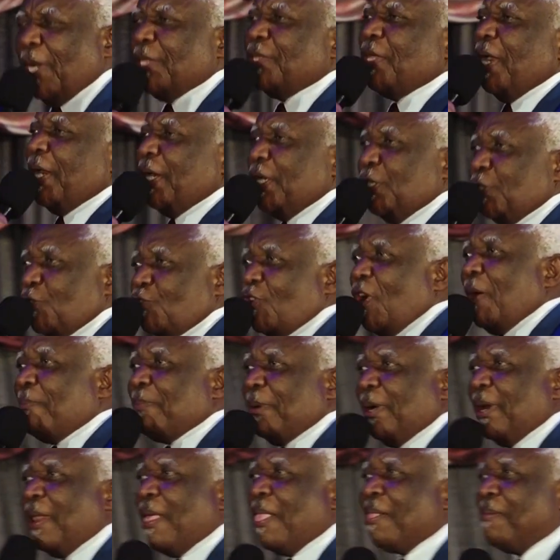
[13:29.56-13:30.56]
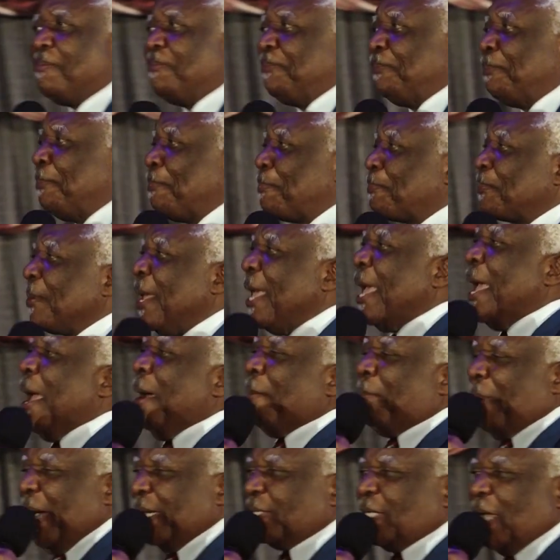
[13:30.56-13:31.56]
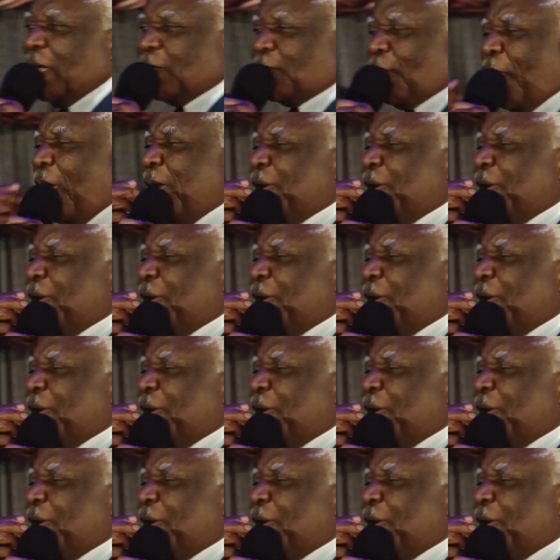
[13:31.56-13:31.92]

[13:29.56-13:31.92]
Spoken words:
when they're in trouble. But they